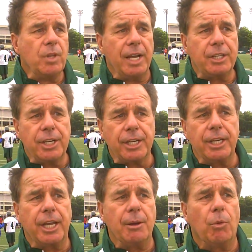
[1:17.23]
And
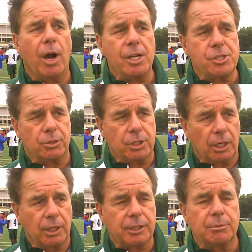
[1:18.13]
kicking game-wise, you know,
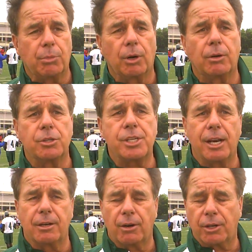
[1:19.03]
Doug Lichtenberger is
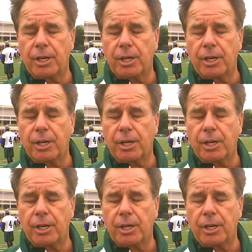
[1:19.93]
handling our